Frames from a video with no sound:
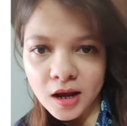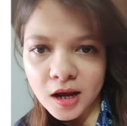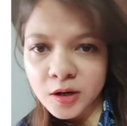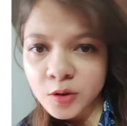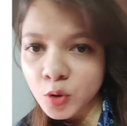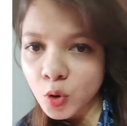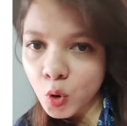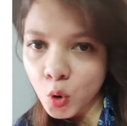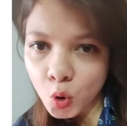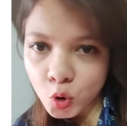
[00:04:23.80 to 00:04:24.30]

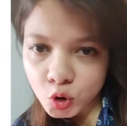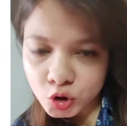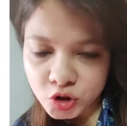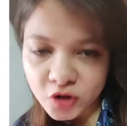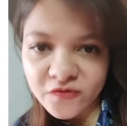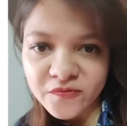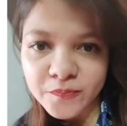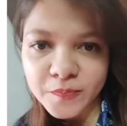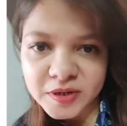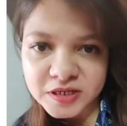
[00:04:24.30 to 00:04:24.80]
In Court
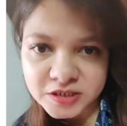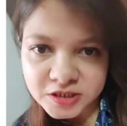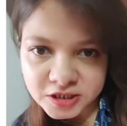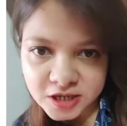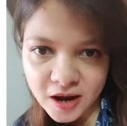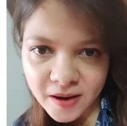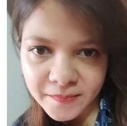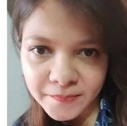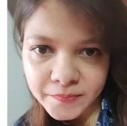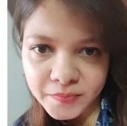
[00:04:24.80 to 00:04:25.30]
of
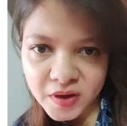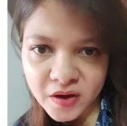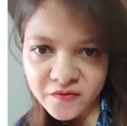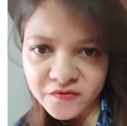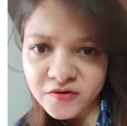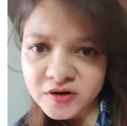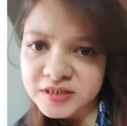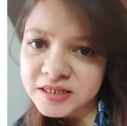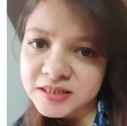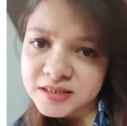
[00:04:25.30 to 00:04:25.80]
Punjab
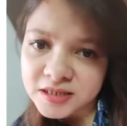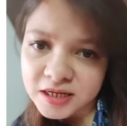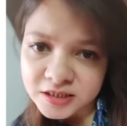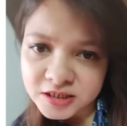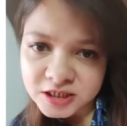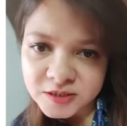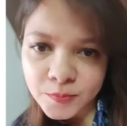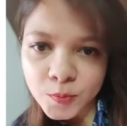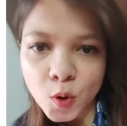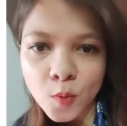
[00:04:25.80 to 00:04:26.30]
versus
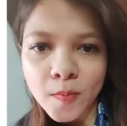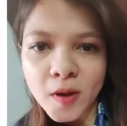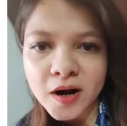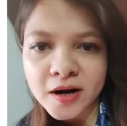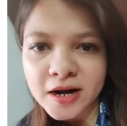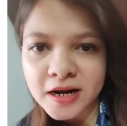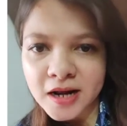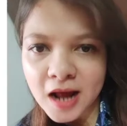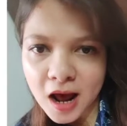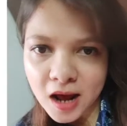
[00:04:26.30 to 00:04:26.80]
Sanjeev Kumar
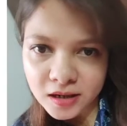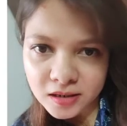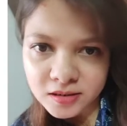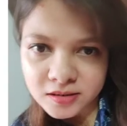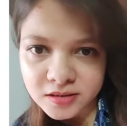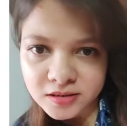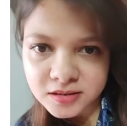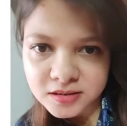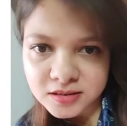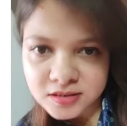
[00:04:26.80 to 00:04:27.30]
and
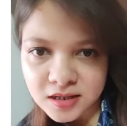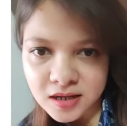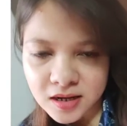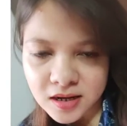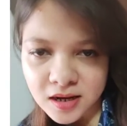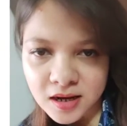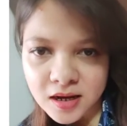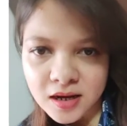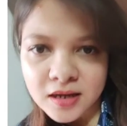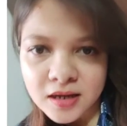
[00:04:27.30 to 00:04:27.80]
others,
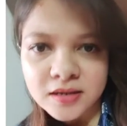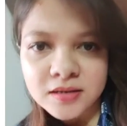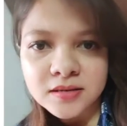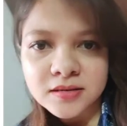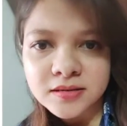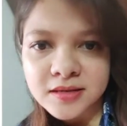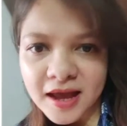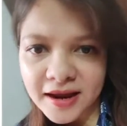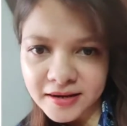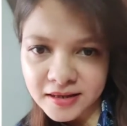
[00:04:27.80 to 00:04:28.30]

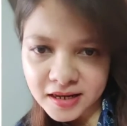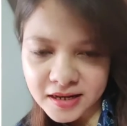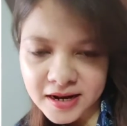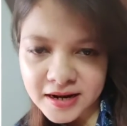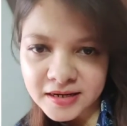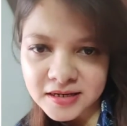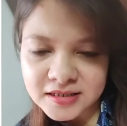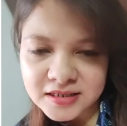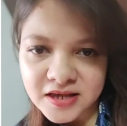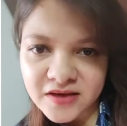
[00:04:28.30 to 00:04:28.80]

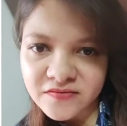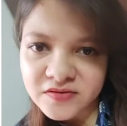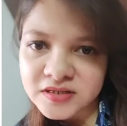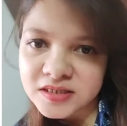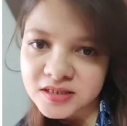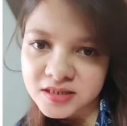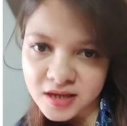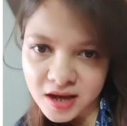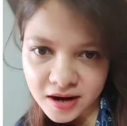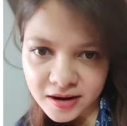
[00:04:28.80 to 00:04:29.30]
1997
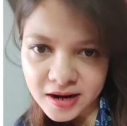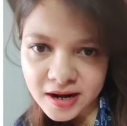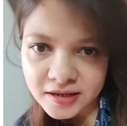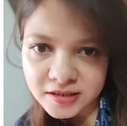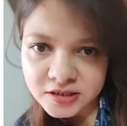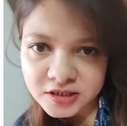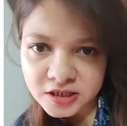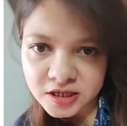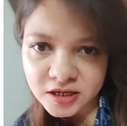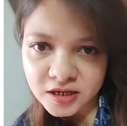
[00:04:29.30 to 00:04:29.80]

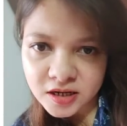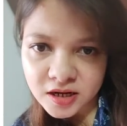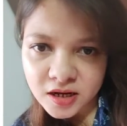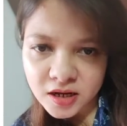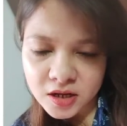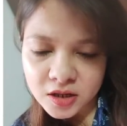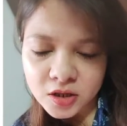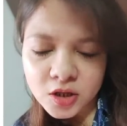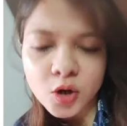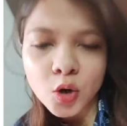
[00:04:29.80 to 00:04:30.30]

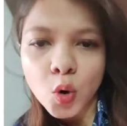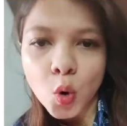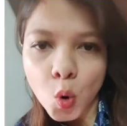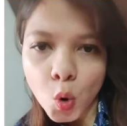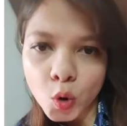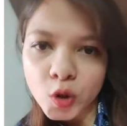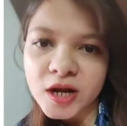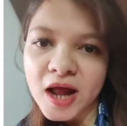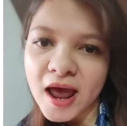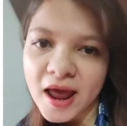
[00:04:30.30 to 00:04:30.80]
CRLJ, the
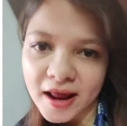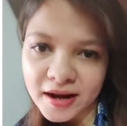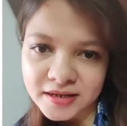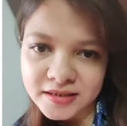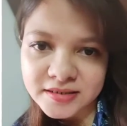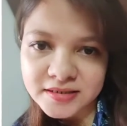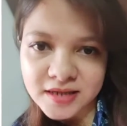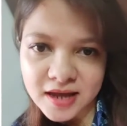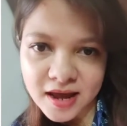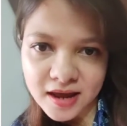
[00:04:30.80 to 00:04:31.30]
court
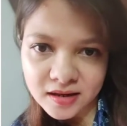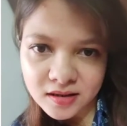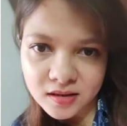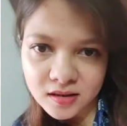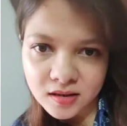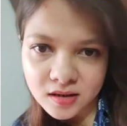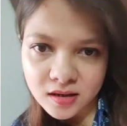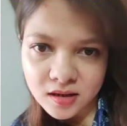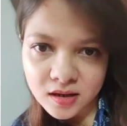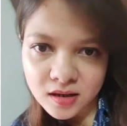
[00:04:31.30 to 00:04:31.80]
held that
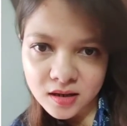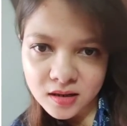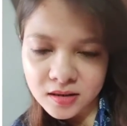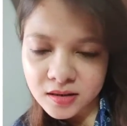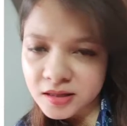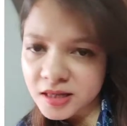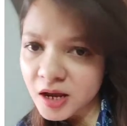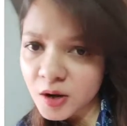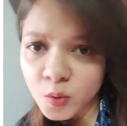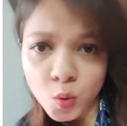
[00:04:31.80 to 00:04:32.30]

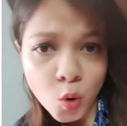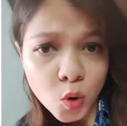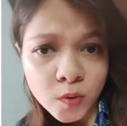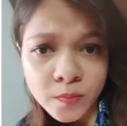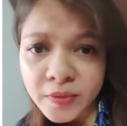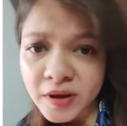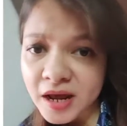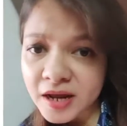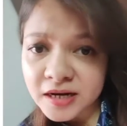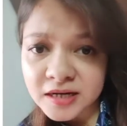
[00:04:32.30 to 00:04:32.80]
there
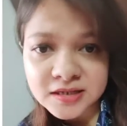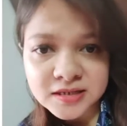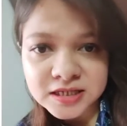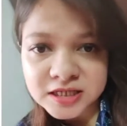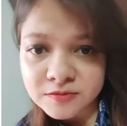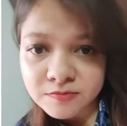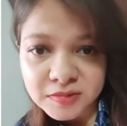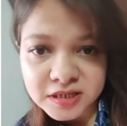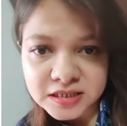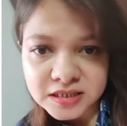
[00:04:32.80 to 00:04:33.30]
won't be any
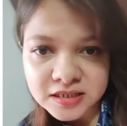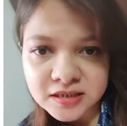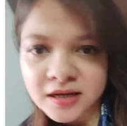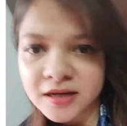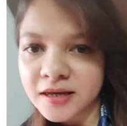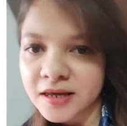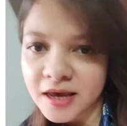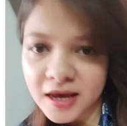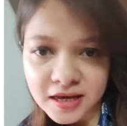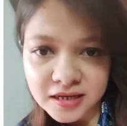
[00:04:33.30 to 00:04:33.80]
dismiss in
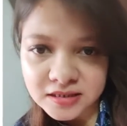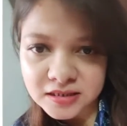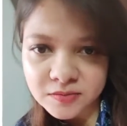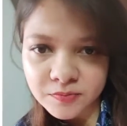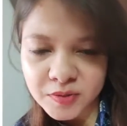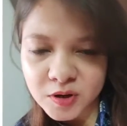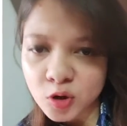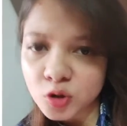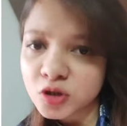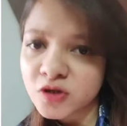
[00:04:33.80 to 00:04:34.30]
the case
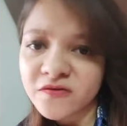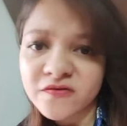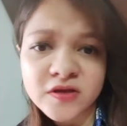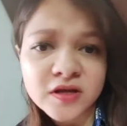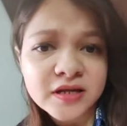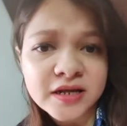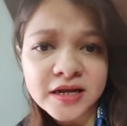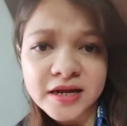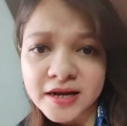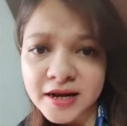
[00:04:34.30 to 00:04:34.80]
because of
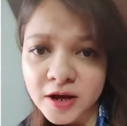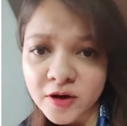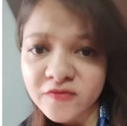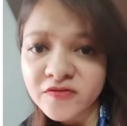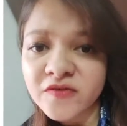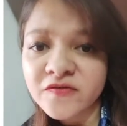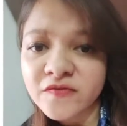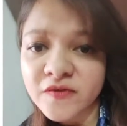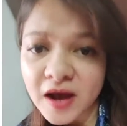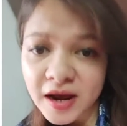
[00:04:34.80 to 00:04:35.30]
the delay of
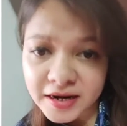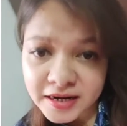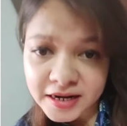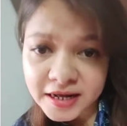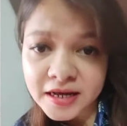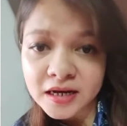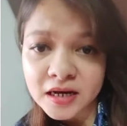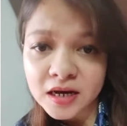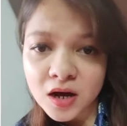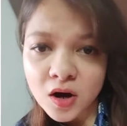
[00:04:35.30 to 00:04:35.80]
the
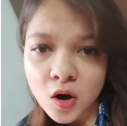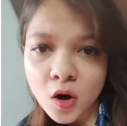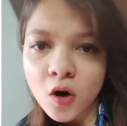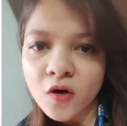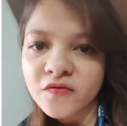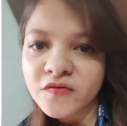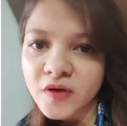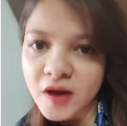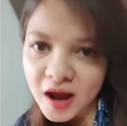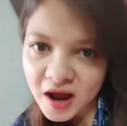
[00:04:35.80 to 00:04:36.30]
filing
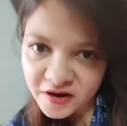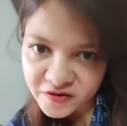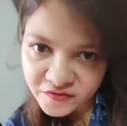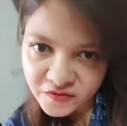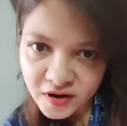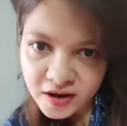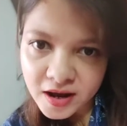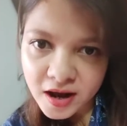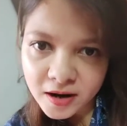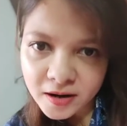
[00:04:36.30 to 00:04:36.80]
of the
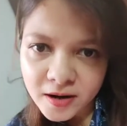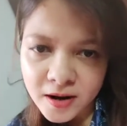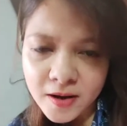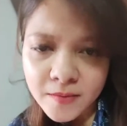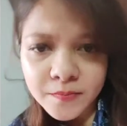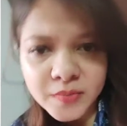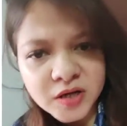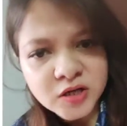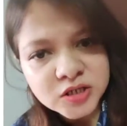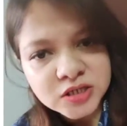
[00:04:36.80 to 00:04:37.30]
FIR
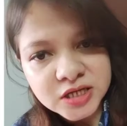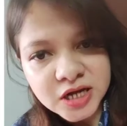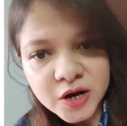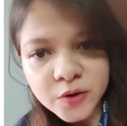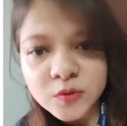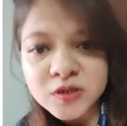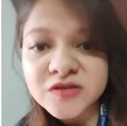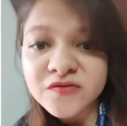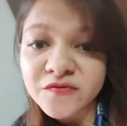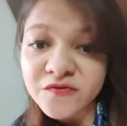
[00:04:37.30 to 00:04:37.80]
because
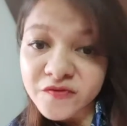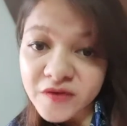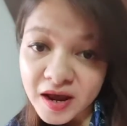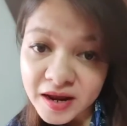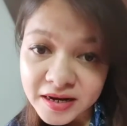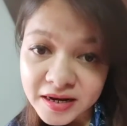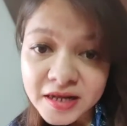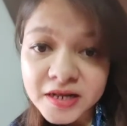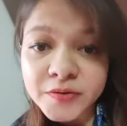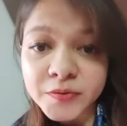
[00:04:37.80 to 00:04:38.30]
there was
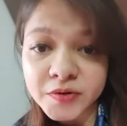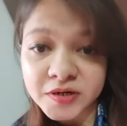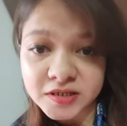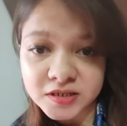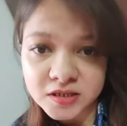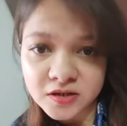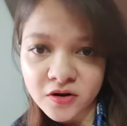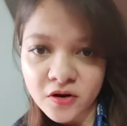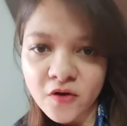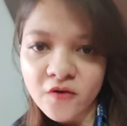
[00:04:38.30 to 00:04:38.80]
valid
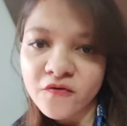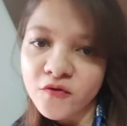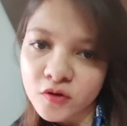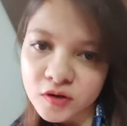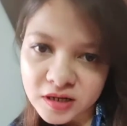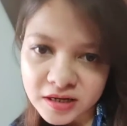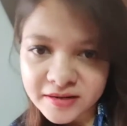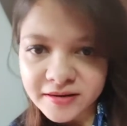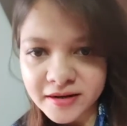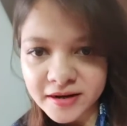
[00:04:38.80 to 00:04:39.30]
reason for
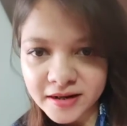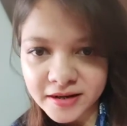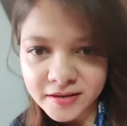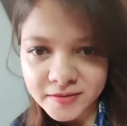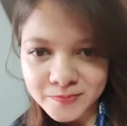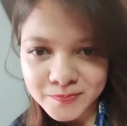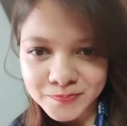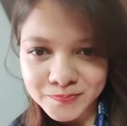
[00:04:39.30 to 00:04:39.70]
the delay.